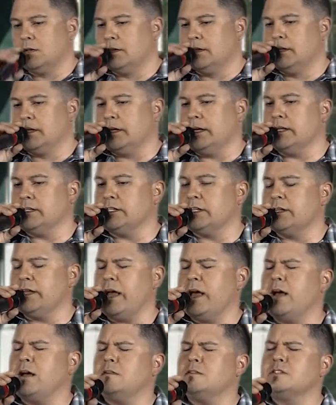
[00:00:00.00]
the ins and
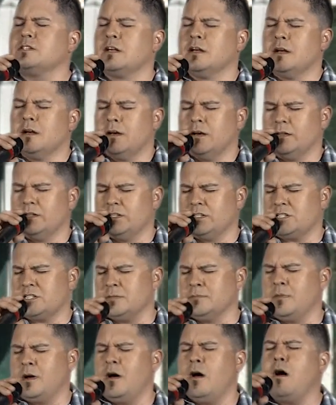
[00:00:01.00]
outs of this
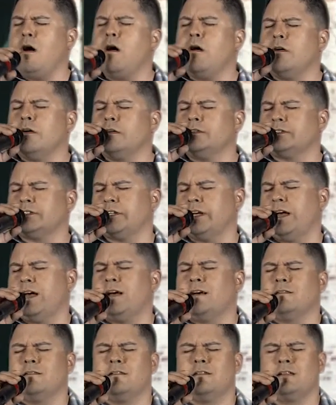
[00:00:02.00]
small
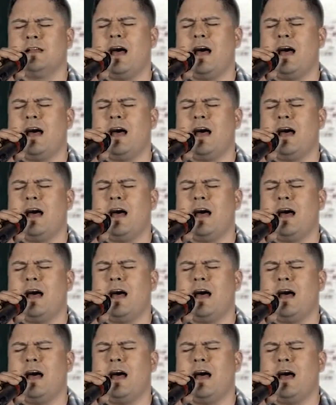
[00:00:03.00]
town